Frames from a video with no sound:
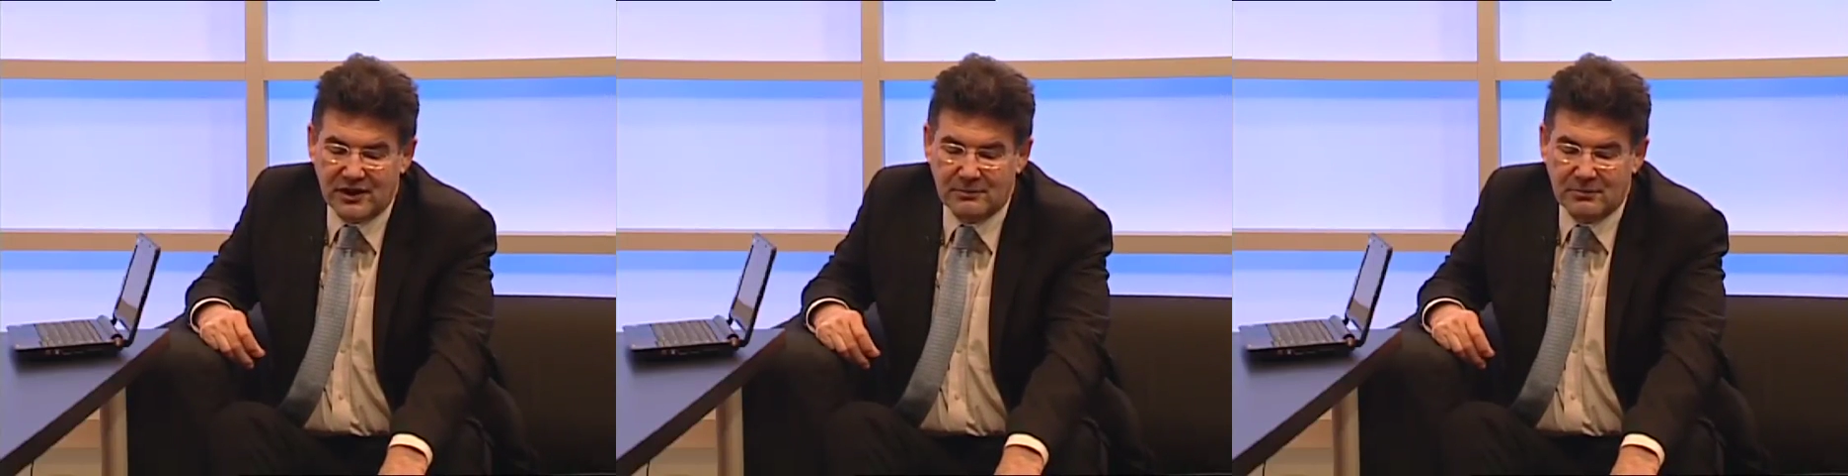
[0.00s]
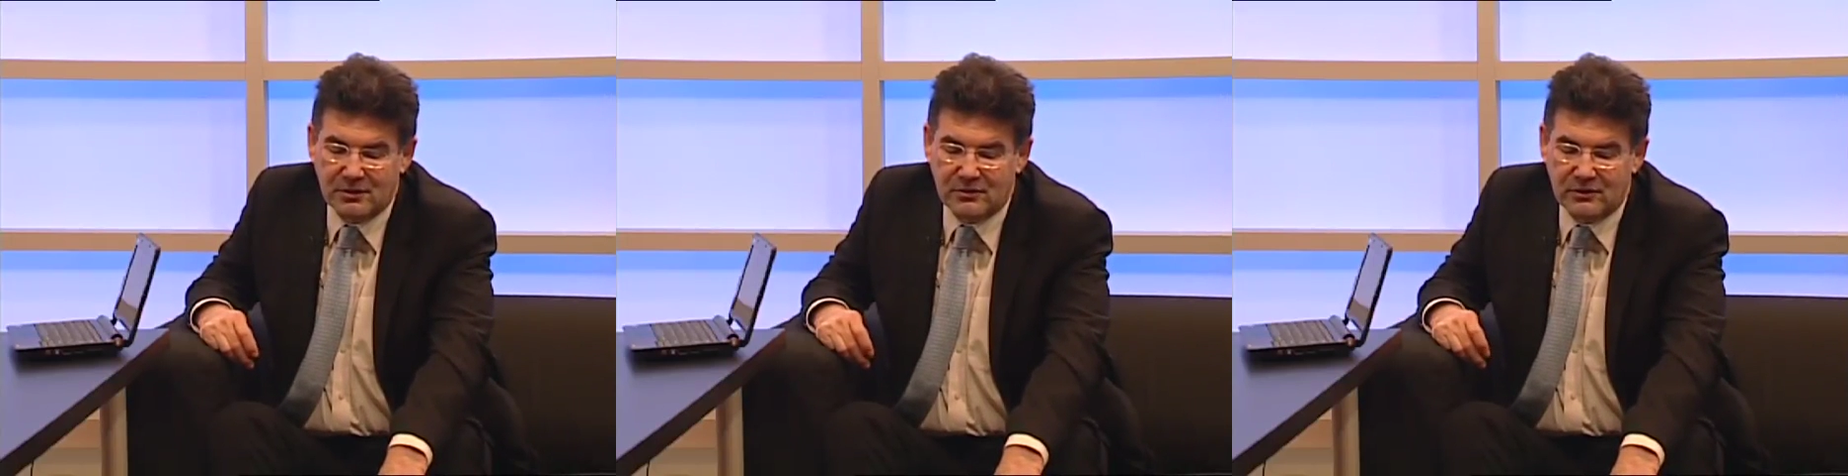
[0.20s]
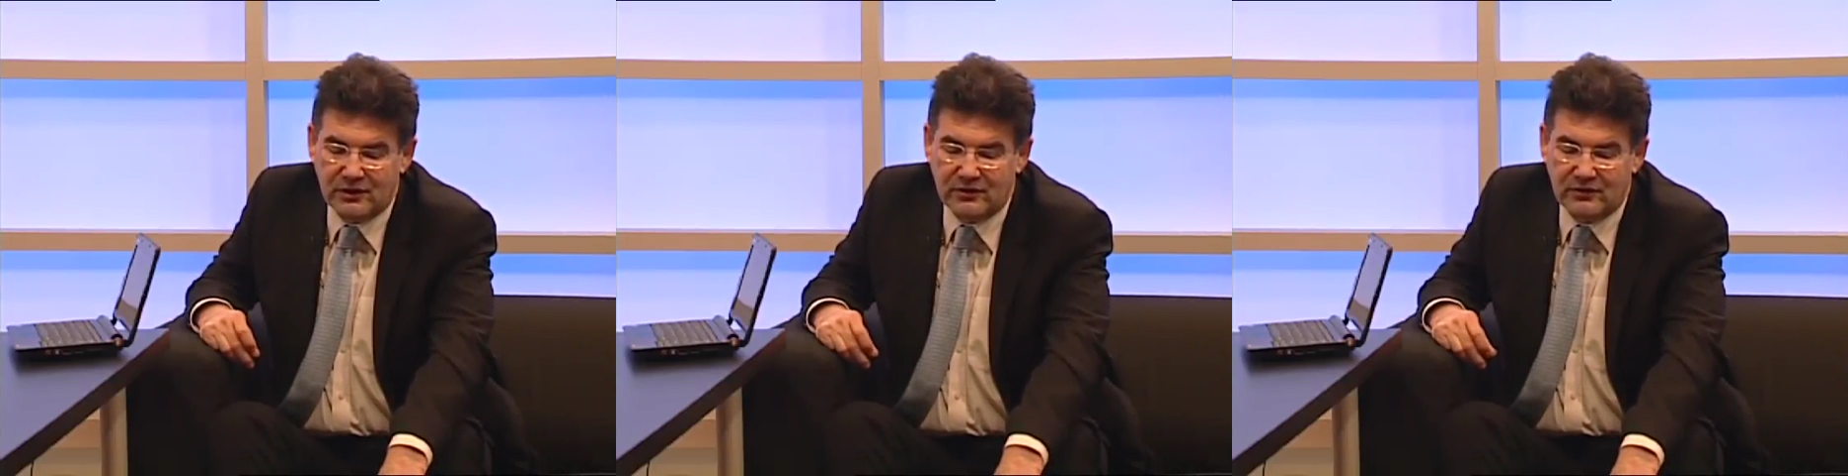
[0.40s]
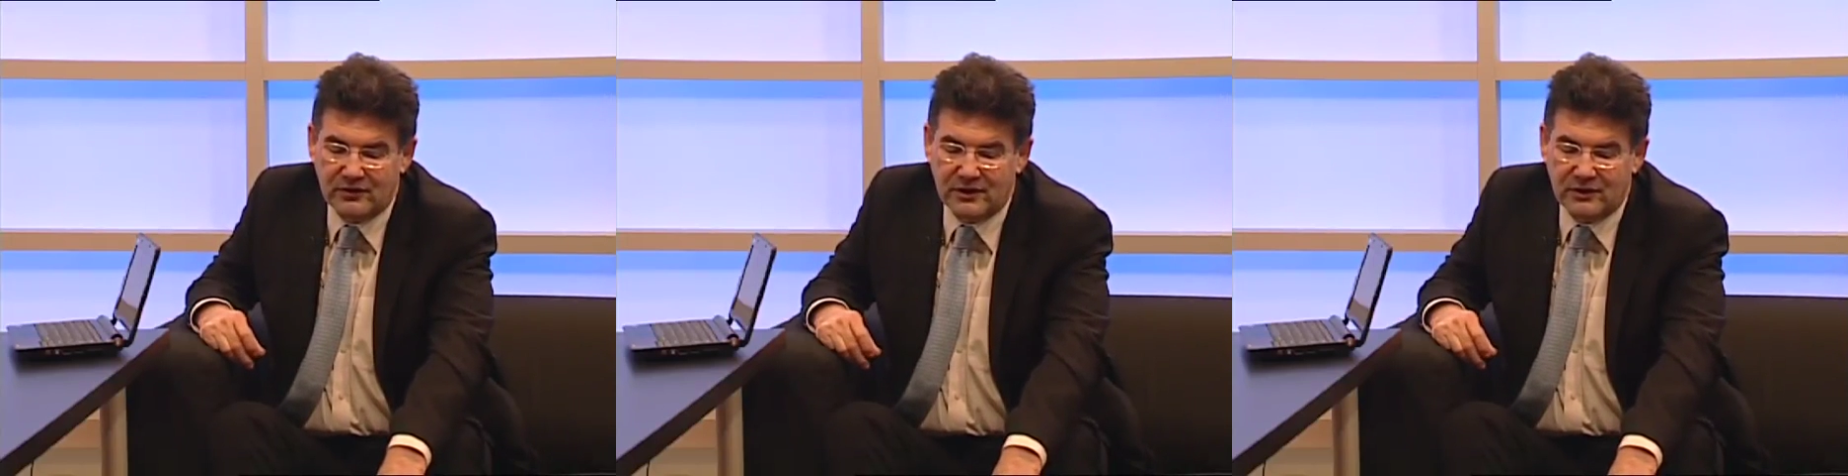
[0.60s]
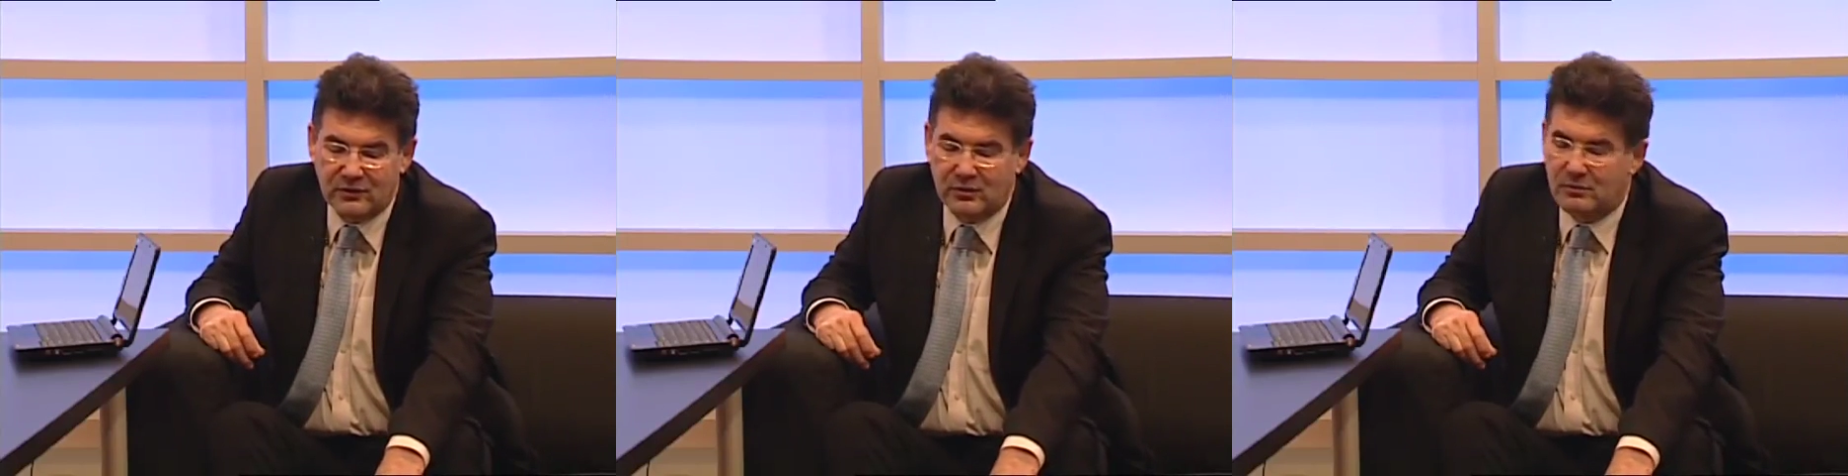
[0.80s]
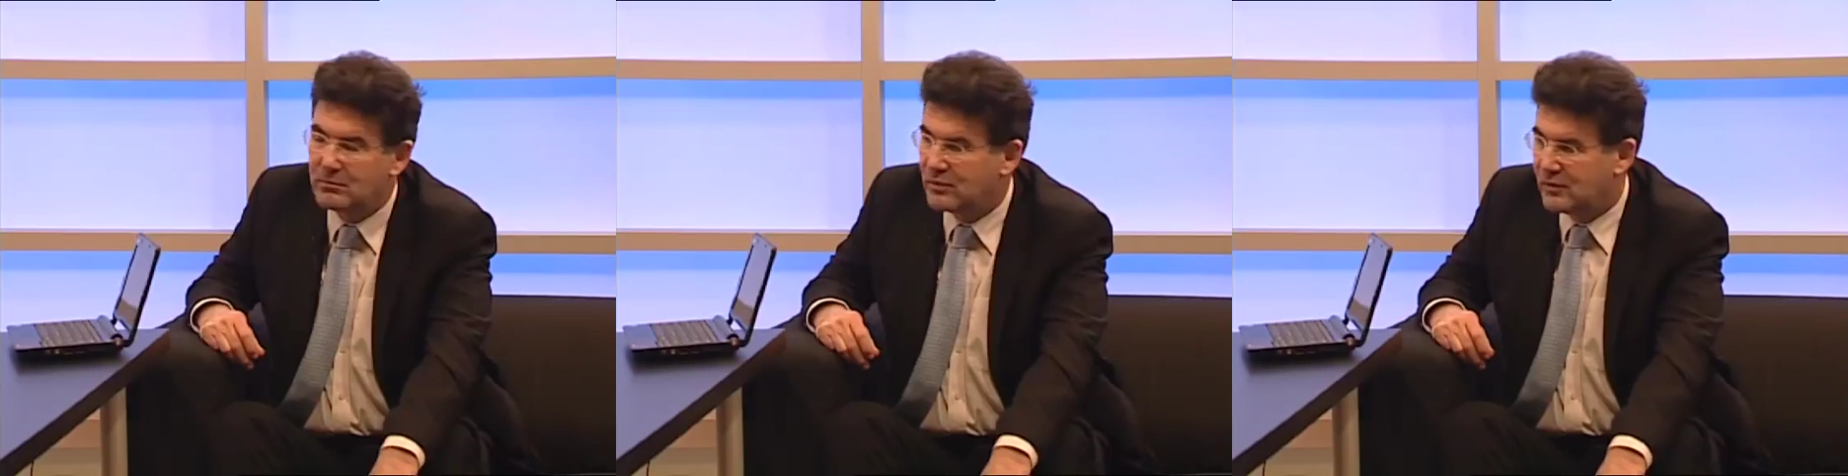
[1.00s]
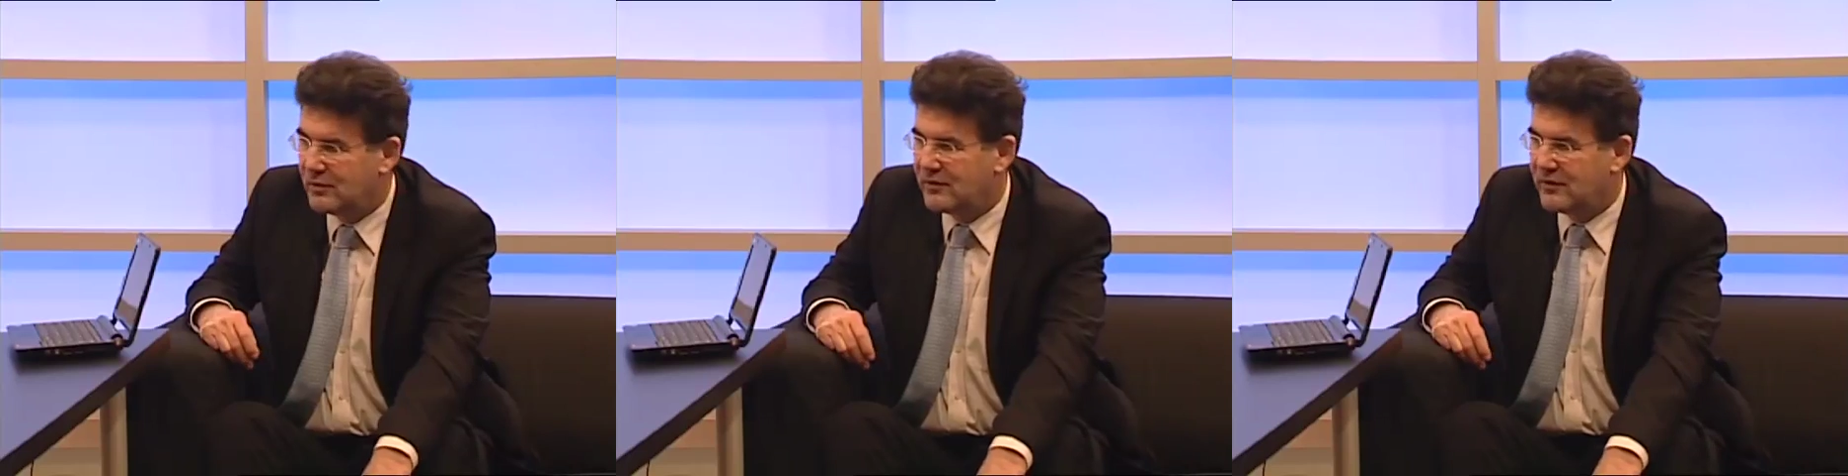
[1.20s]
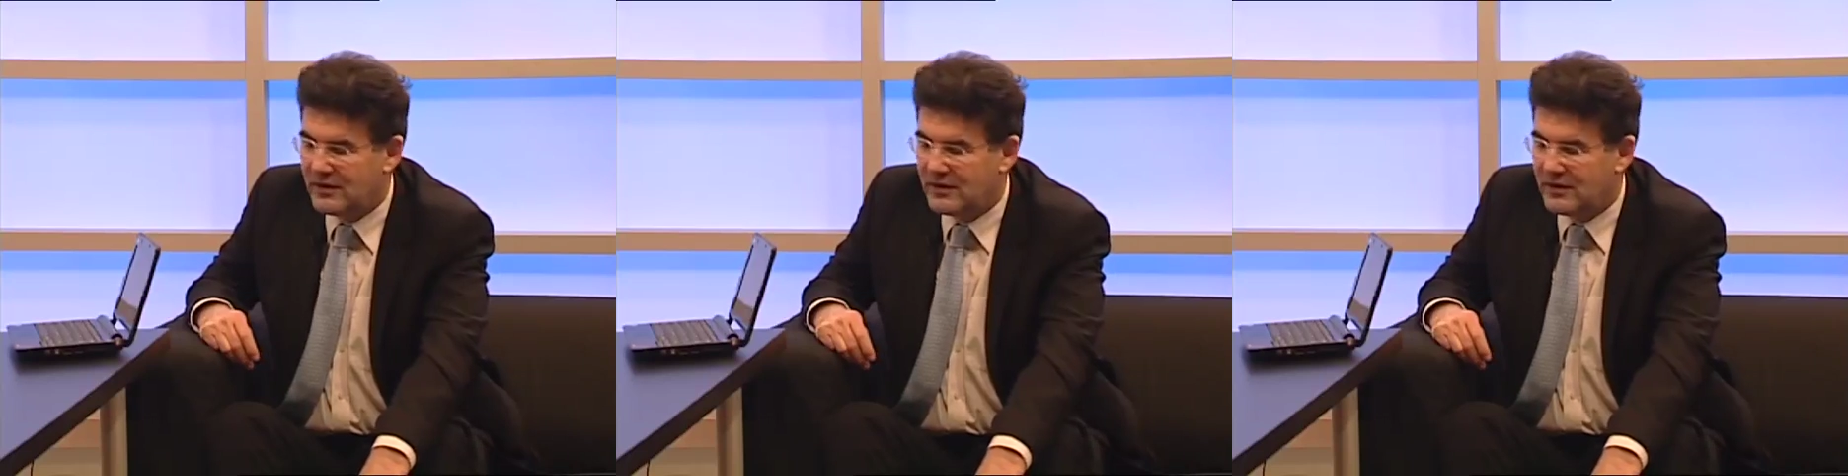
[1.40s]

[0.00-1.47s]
progressively to improve